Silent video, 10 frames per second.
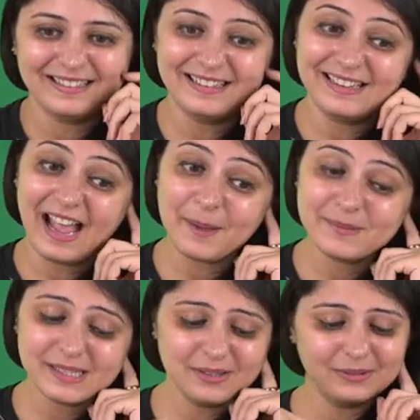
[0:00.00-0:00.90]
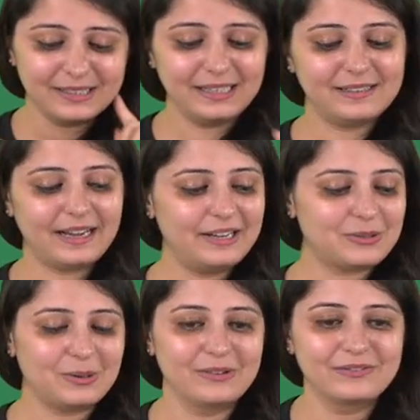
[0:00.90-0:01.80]
Yeah, absolutely. absolutely
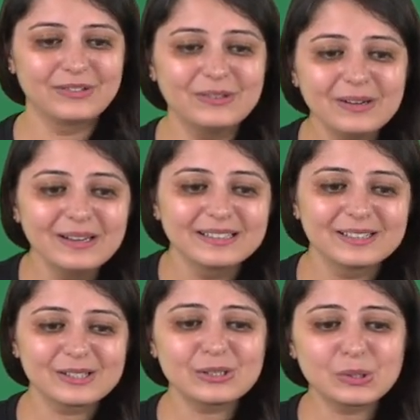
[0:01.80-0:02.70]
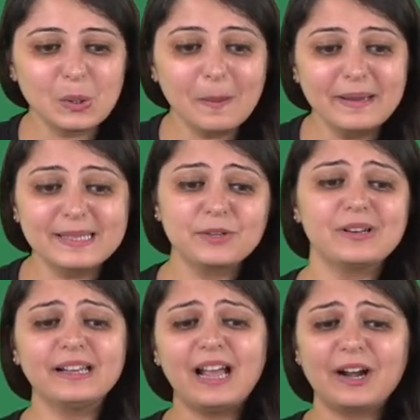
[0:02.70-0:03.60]
right, all of you. This is so amazing.
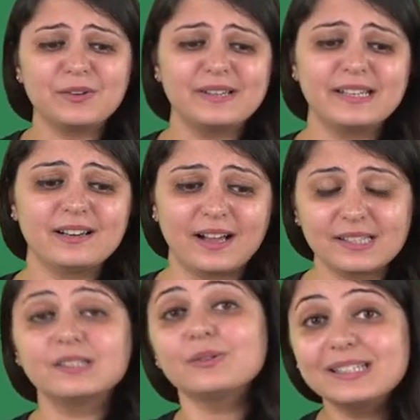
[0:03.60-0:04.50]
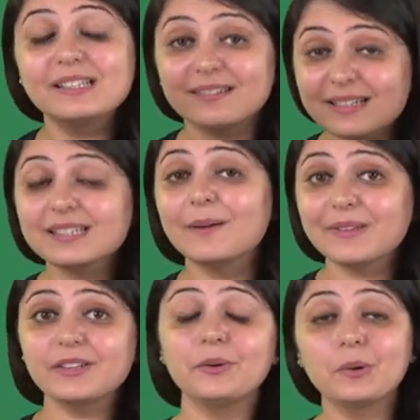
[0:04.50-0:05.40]
You like activity classes. So there is
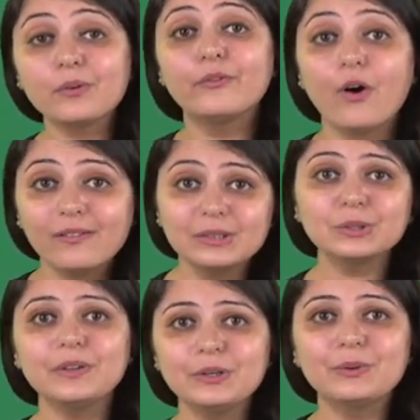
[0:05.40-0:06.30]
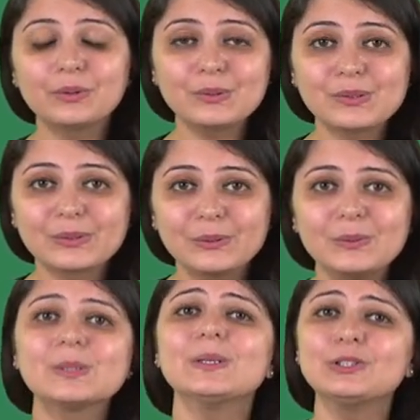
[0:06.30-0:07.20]
something that you look forward to when you go to
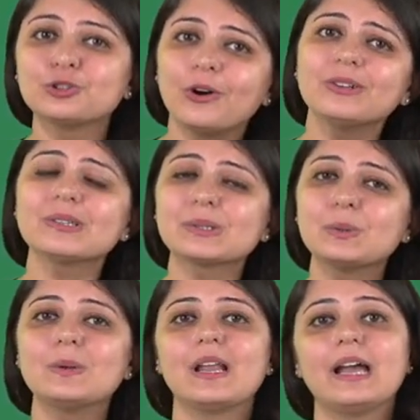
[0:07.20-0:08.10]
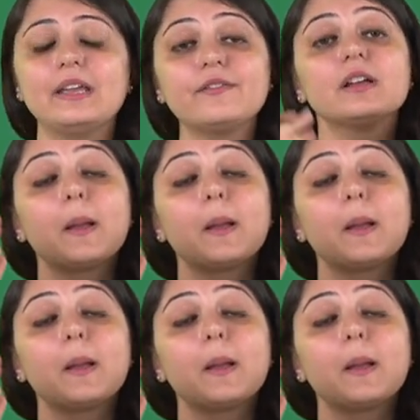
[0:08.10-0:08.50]
school. So enjoy your school life.